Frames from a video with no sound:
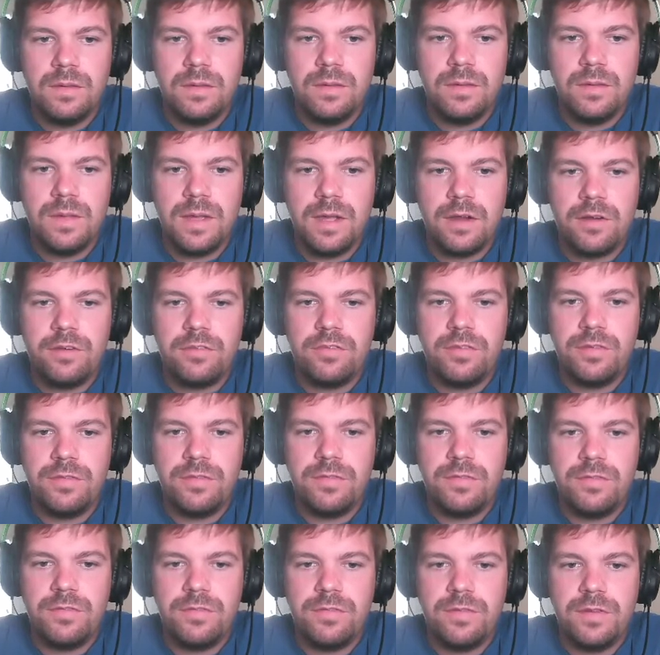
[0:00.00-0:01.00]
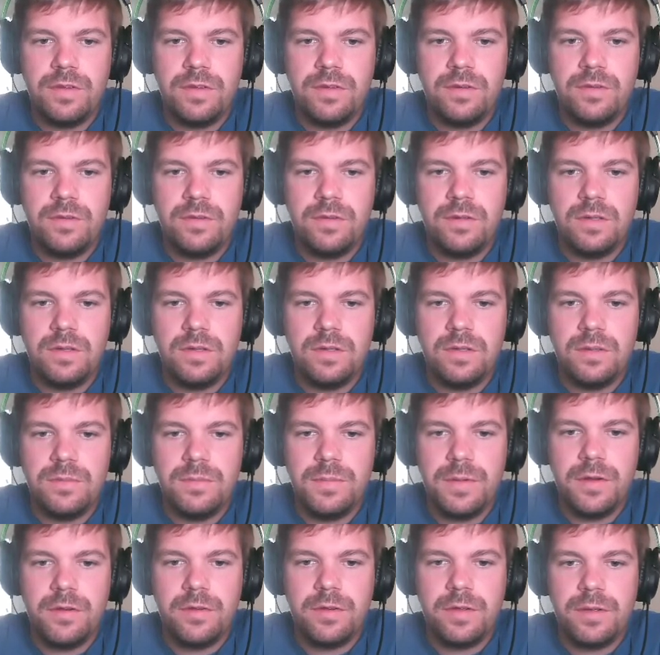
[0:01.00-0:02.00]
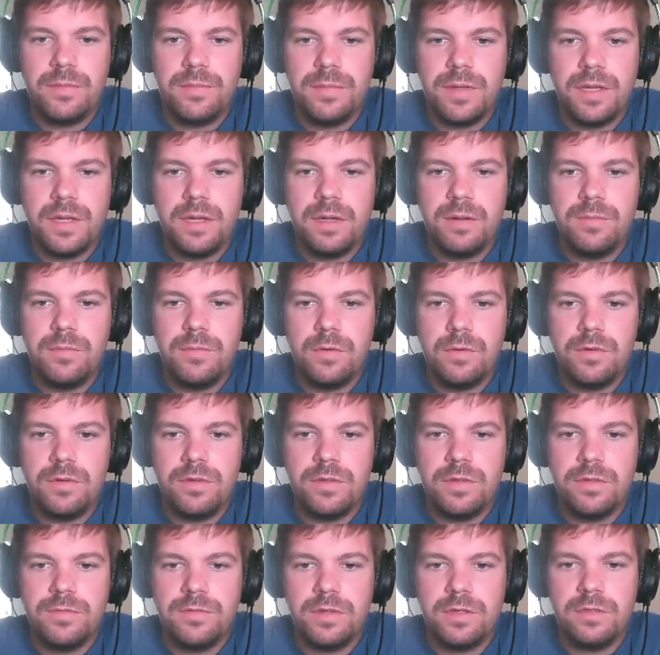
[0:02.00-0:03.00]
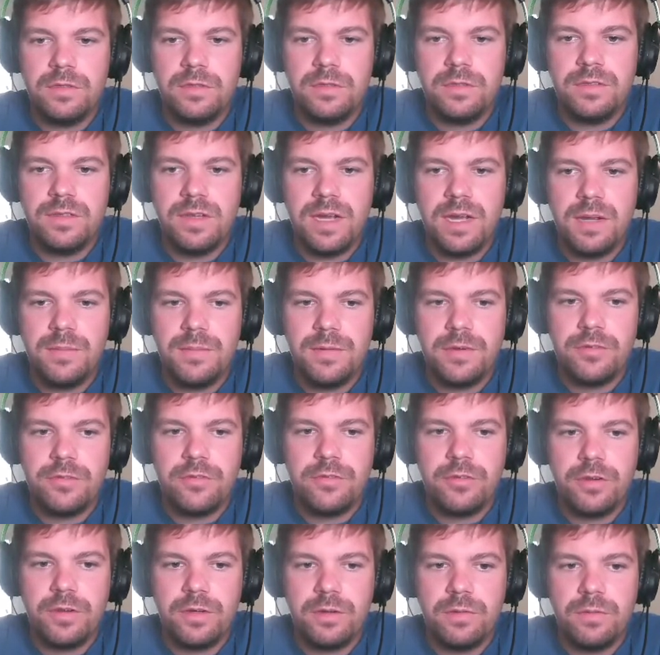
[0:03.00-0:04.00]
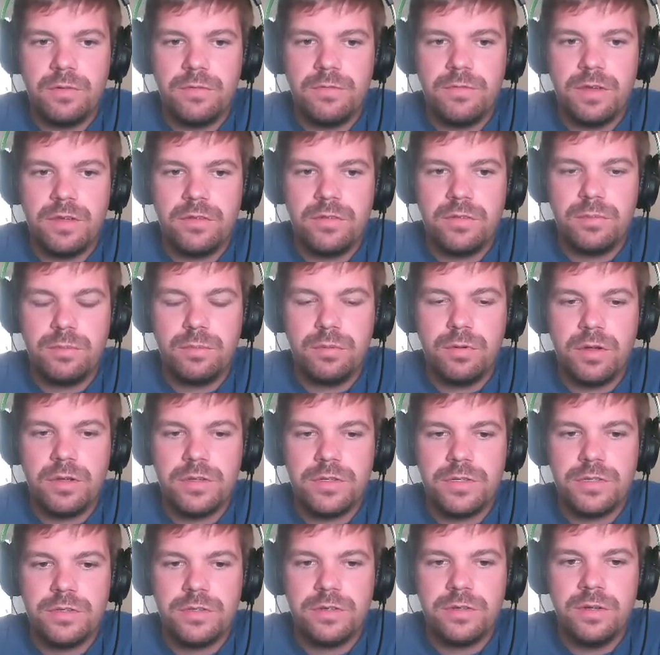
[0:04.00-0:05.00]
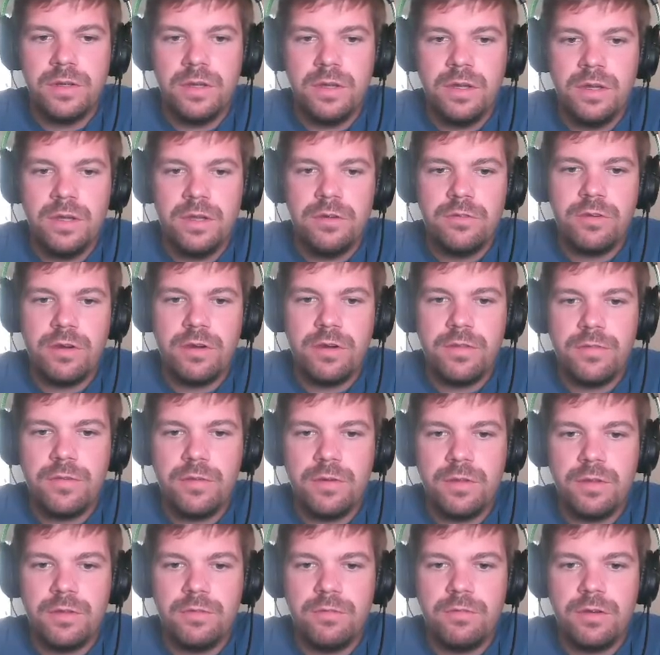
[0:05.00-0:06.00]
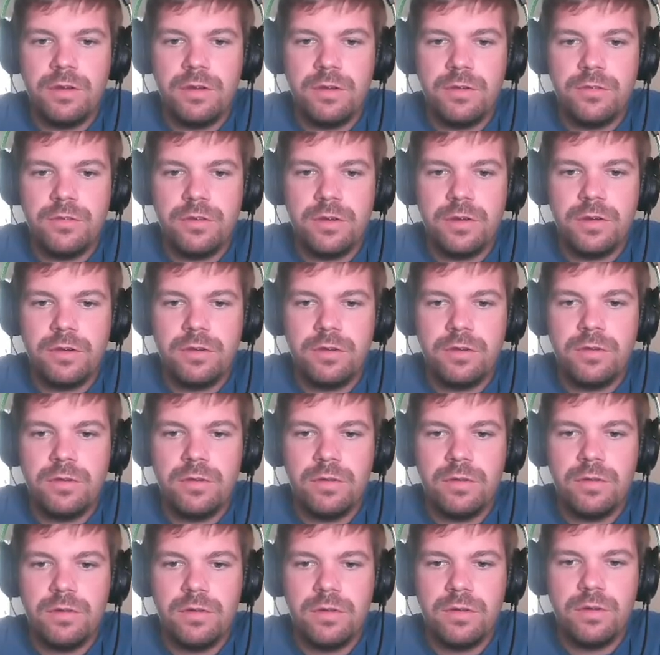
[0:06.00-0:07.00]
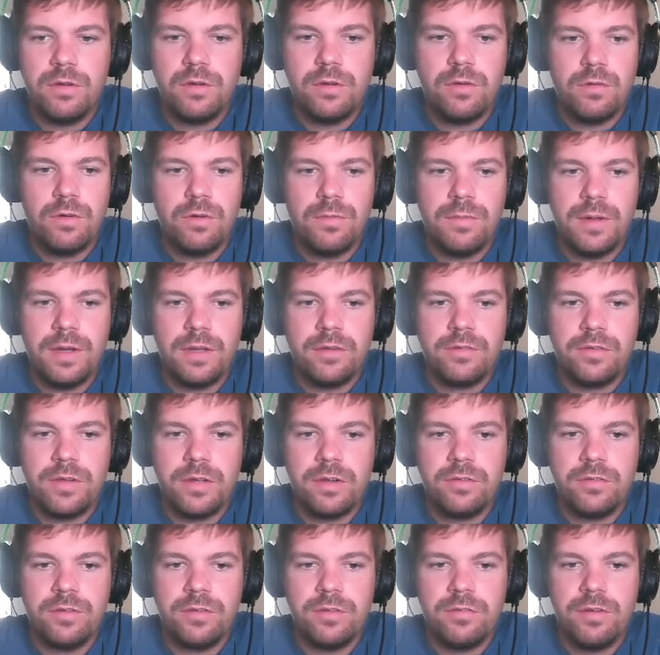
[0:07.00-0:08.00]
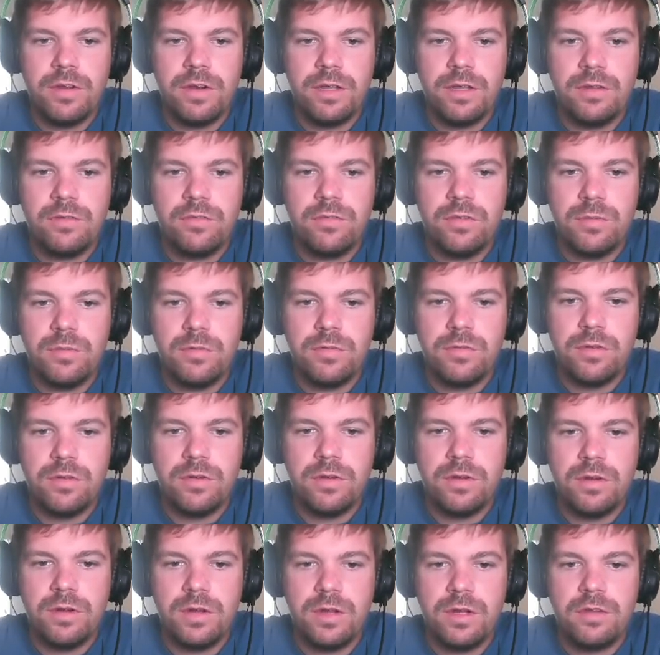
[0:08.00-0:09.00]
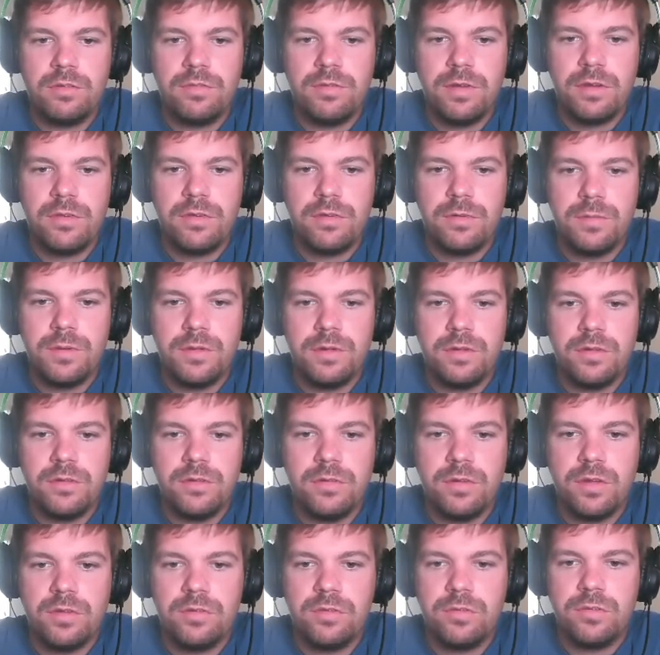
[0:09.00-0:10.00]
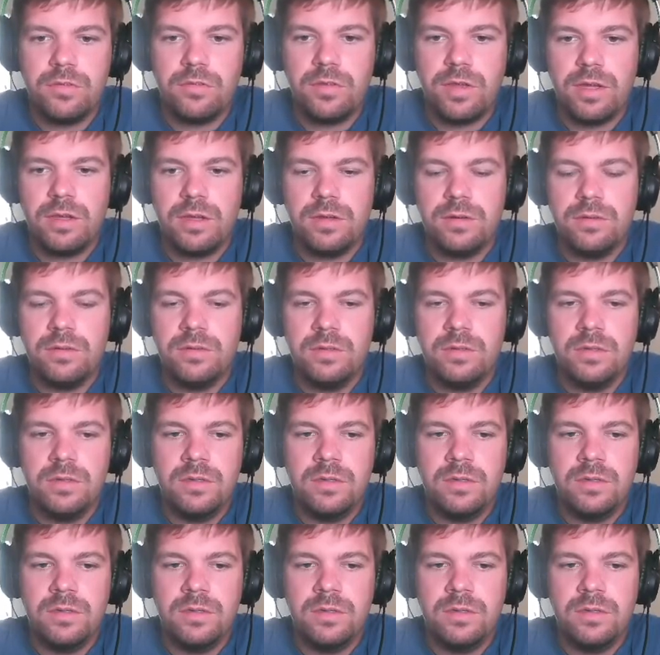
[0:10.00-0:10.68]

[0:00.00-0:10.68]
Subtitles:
The accuracy field on the meter can become more difficult to time and shrink when facing pressure. Trying to throw on the run or trying to create your quarterback's accuracy rating and superstar X Factor abilities also scale.